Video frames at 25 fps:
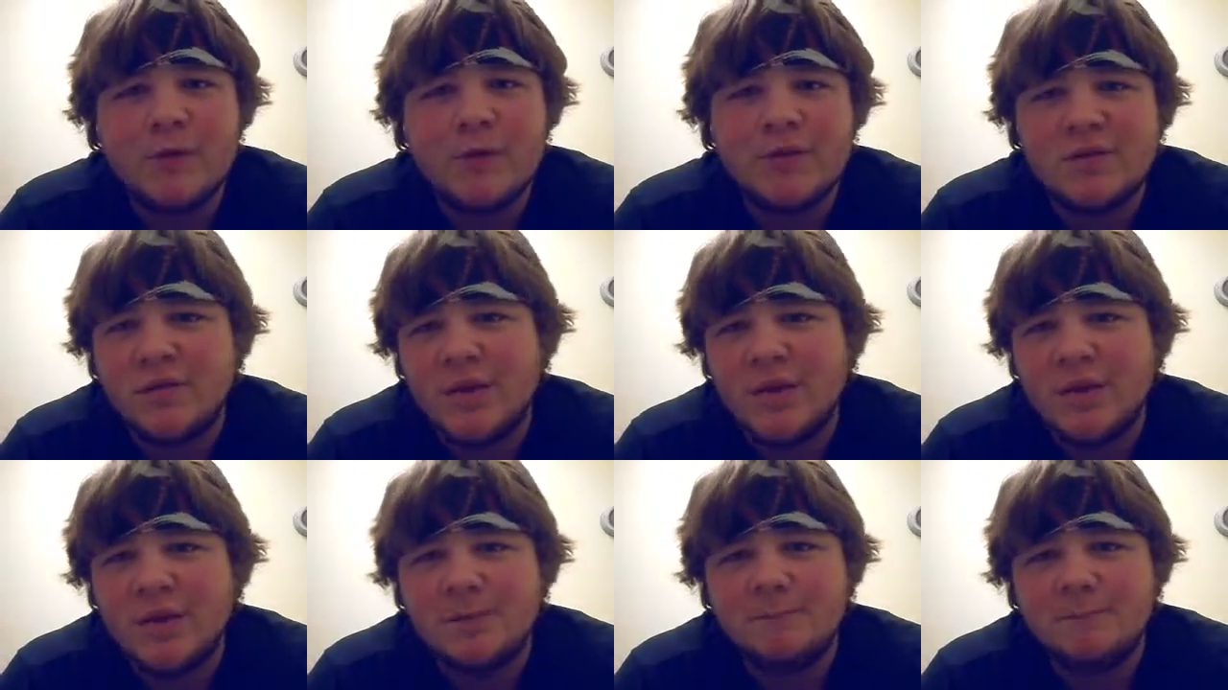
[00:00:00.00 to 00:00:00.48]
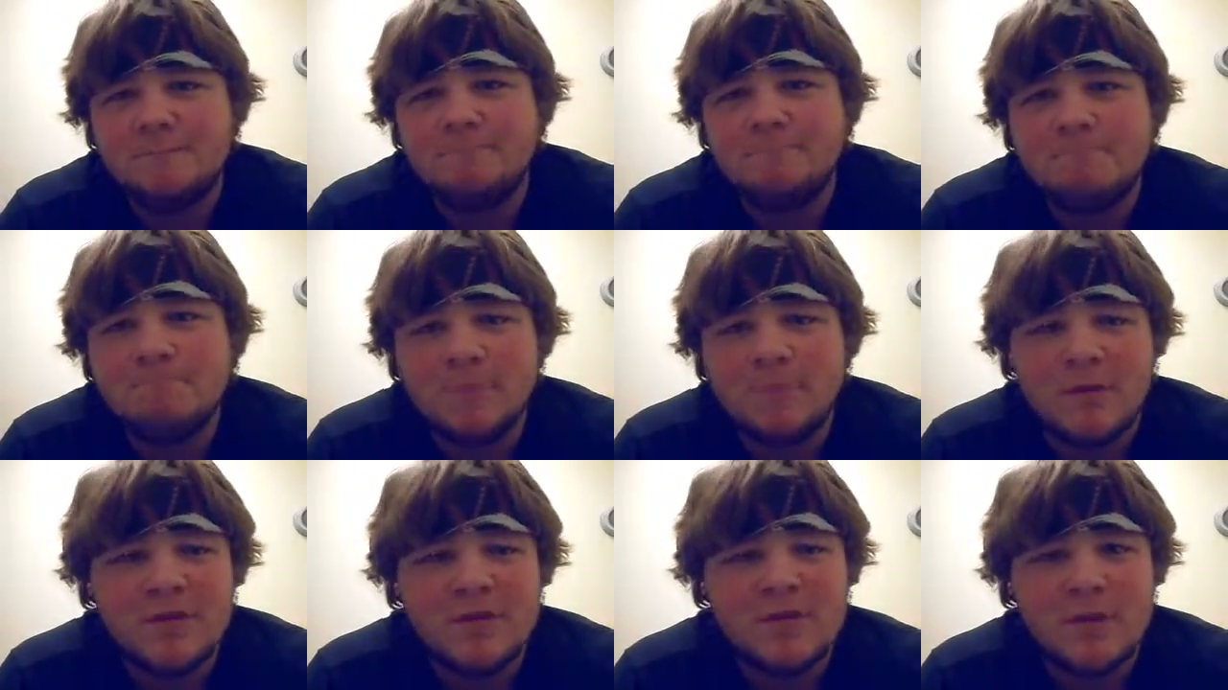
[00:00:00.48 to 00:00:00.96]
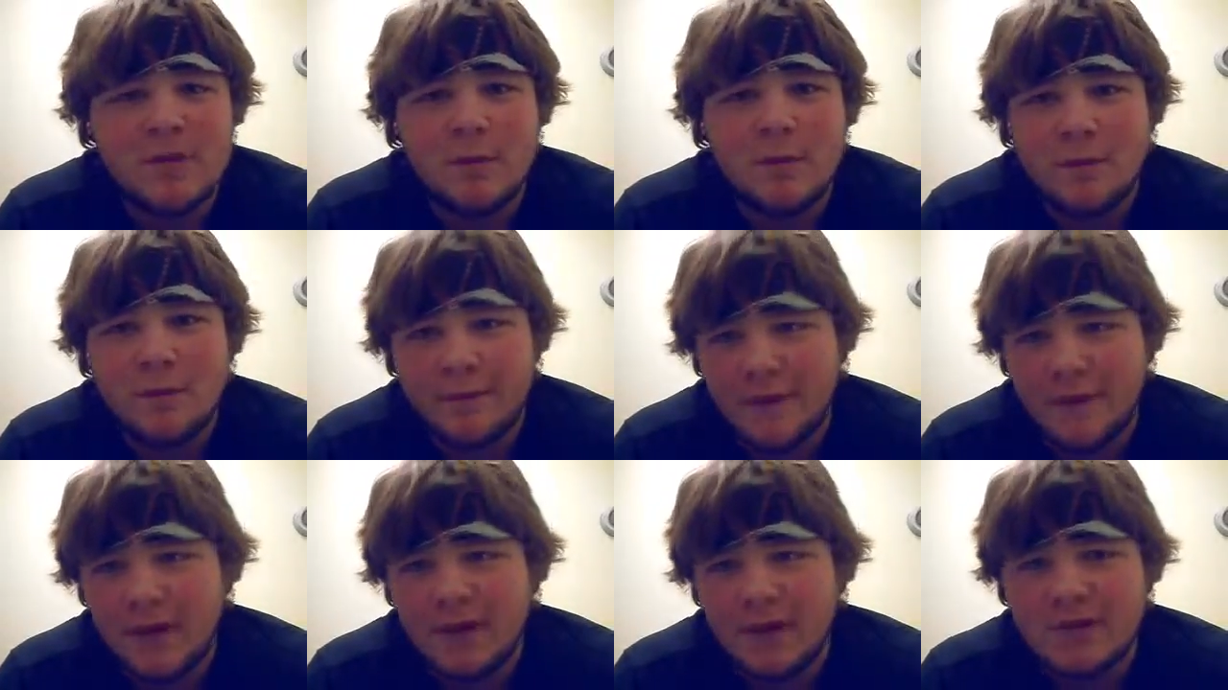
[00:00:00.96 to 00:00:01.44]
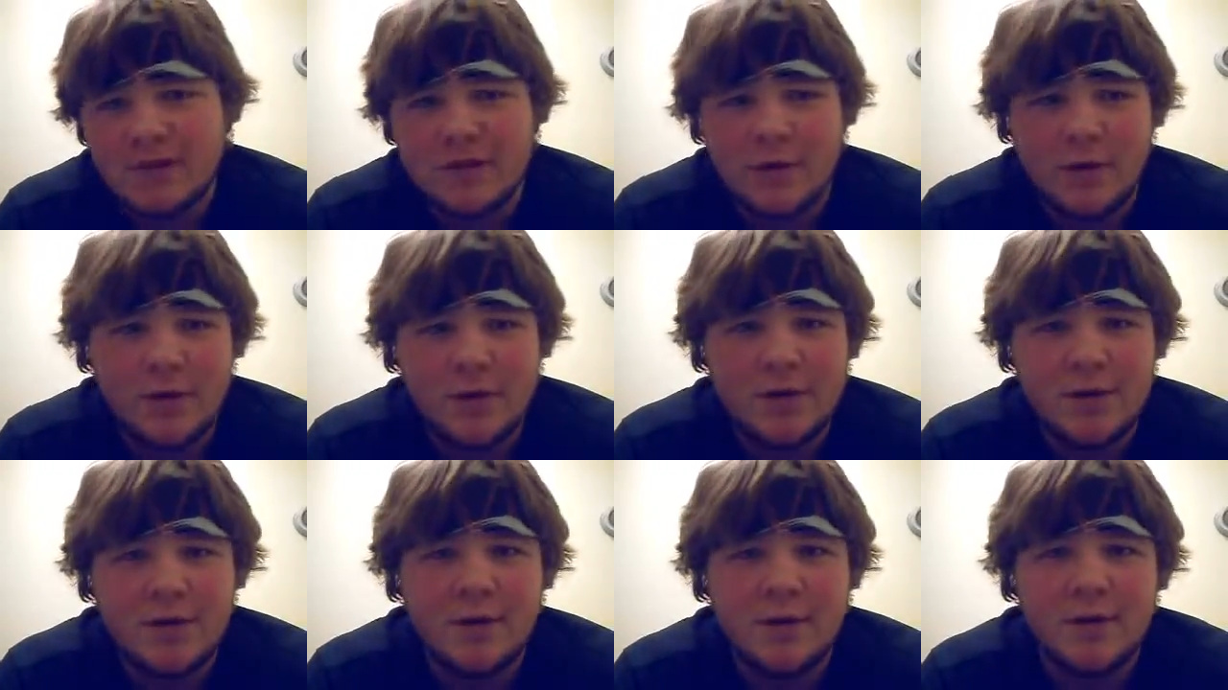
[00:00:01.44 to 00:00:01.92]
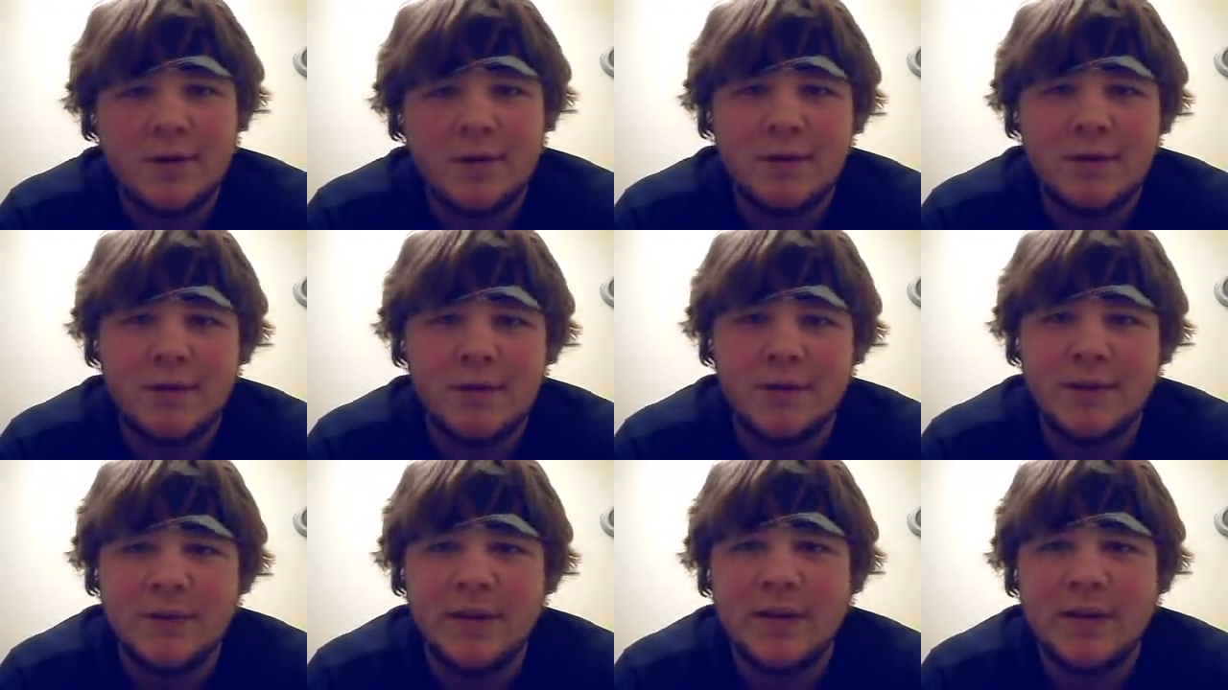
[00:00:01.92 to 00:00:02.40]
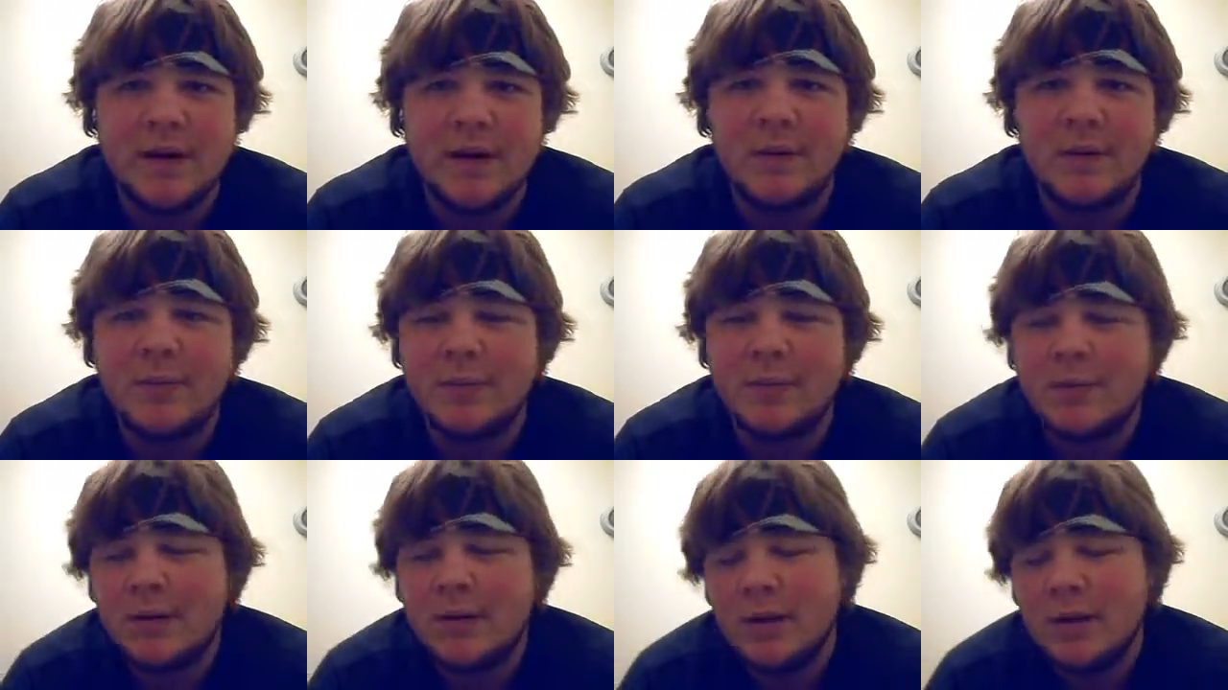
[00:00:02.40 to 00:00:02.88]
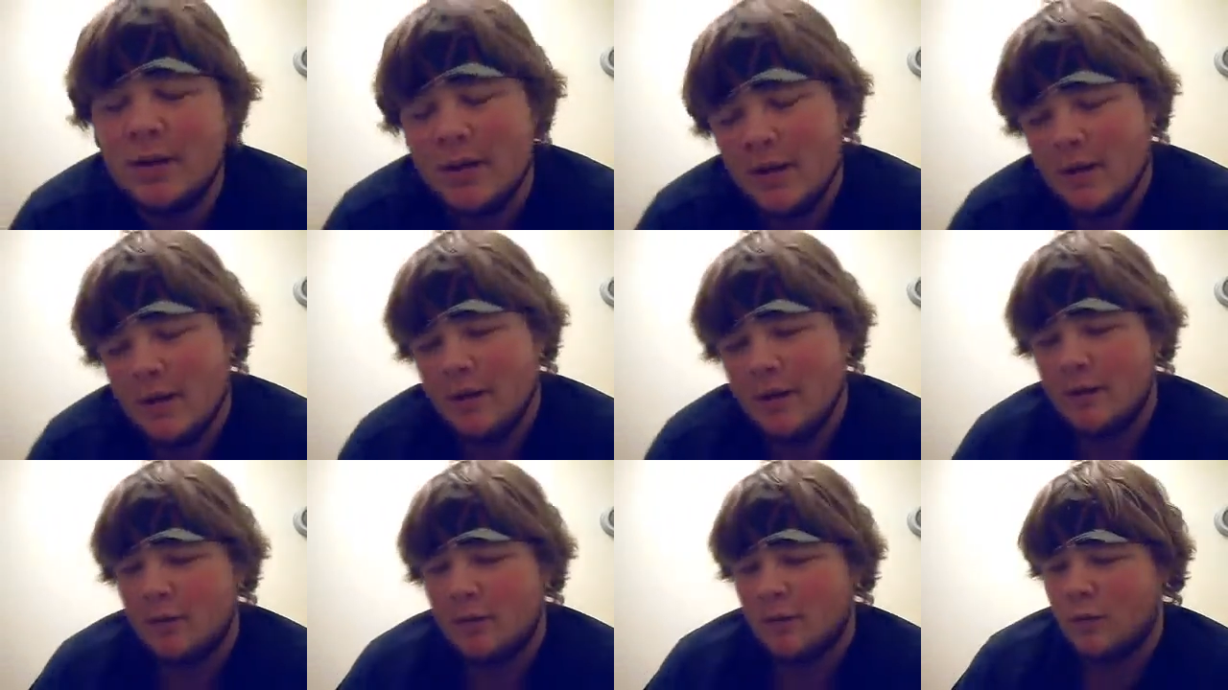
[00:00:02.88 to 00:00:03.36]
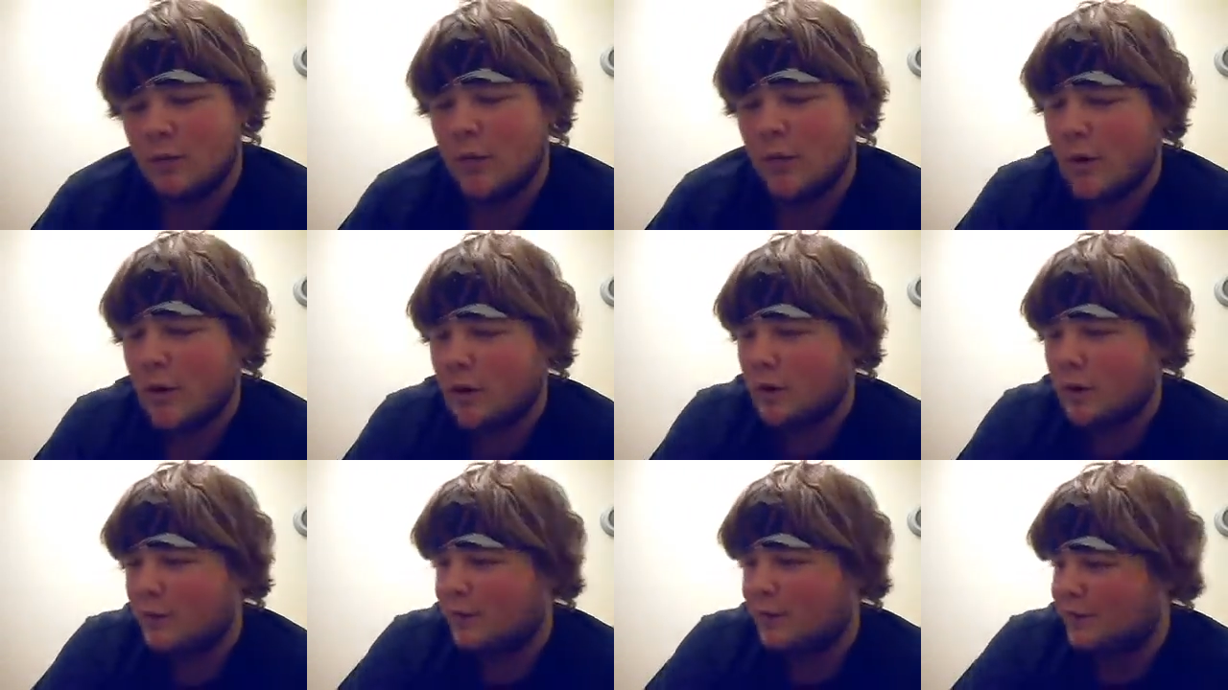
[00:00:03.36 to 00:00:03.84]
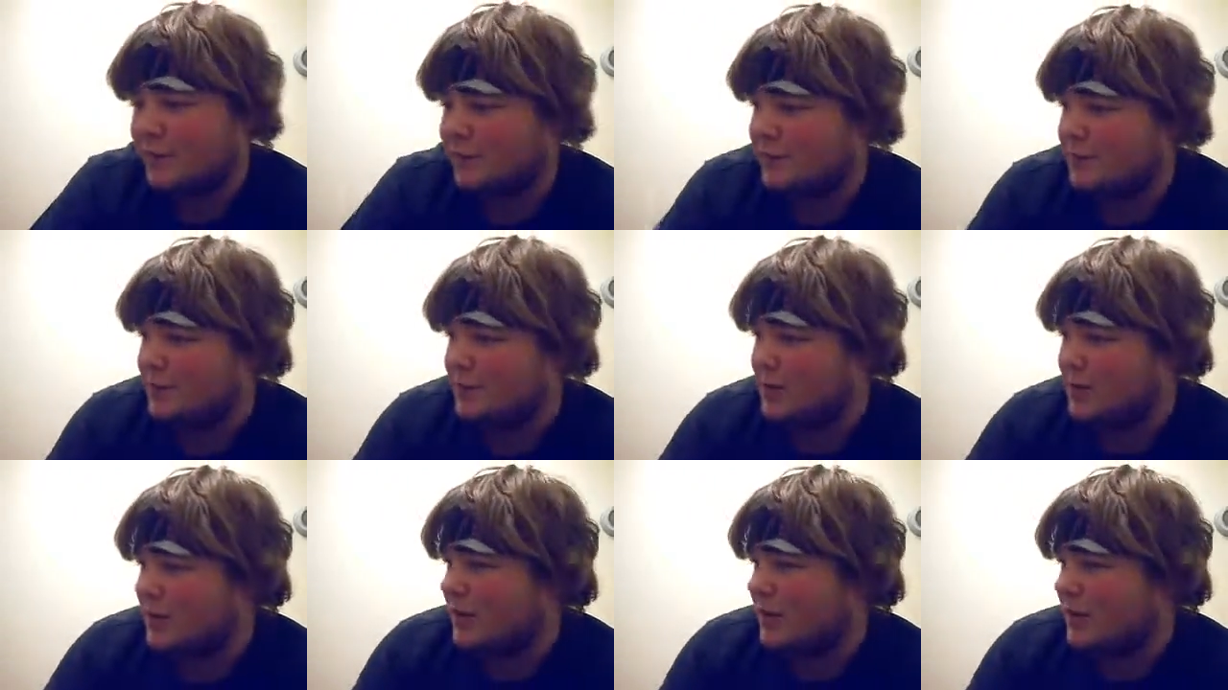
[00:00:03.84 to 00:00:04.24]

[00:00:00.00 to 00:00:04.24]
So then you say, well, thanks God. You get up, walk over